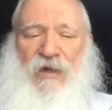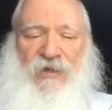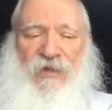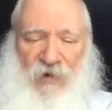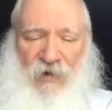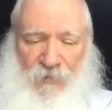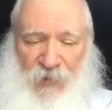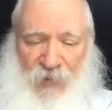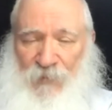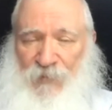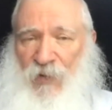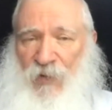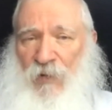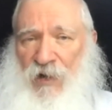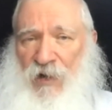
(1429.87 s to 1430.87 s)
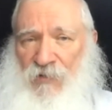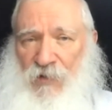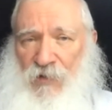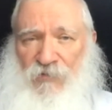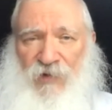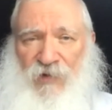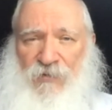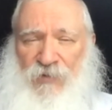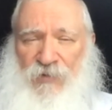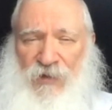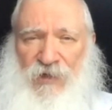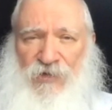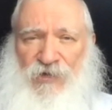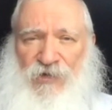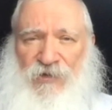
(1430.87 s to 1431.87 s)
There are people who are already
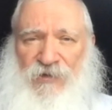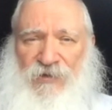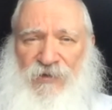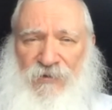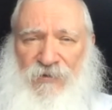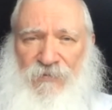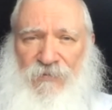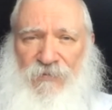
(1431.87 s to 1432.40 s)
religious.